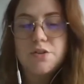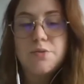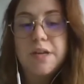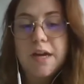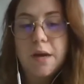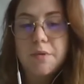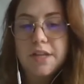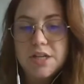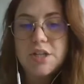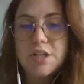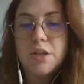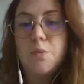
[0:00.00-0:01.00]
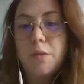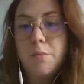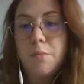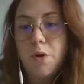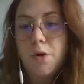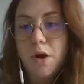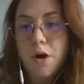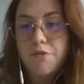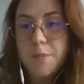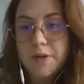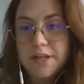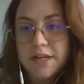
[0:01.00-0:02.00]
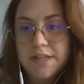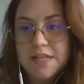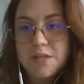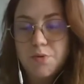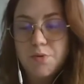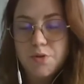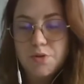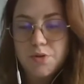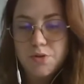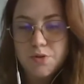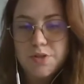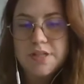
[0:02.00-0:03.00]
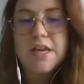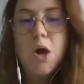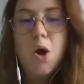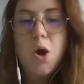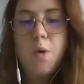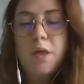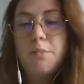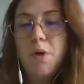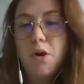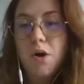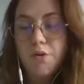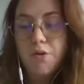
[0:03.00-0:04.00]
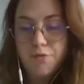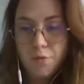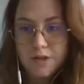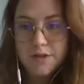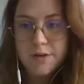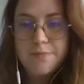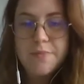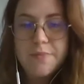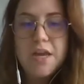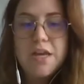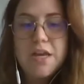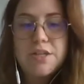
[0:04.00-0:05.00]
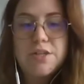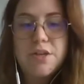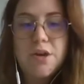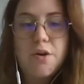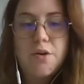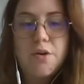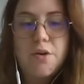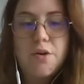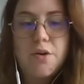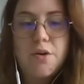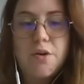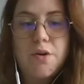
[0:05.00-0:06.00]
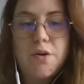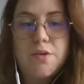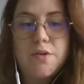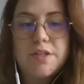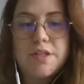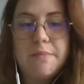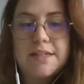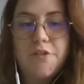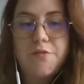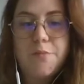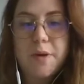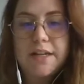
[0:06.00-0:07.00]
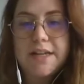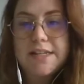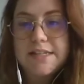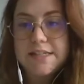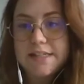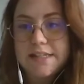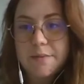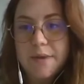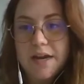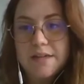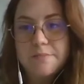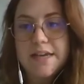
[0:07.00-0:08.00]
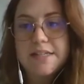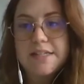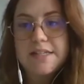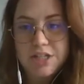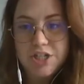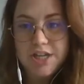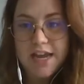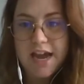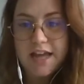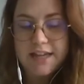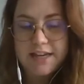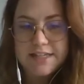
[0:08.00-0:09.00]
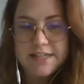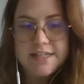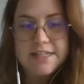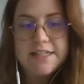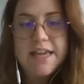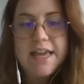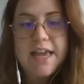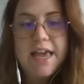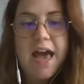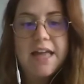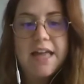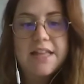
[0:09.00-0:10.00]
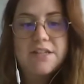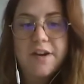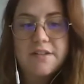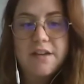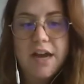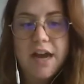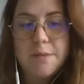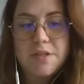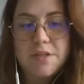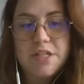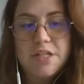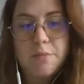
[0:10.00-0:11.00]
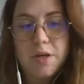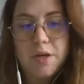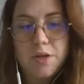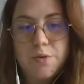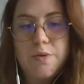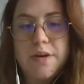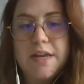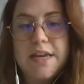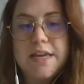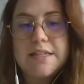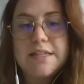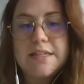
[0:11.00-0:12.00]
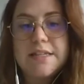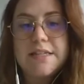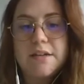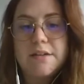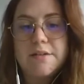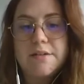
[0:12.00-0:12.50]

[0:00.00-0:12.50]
during carbonation, 1 mole of Portlandite produces 1 mole of water. So the mass of Portlandite is determined by TGA analysis, and the factor mGW is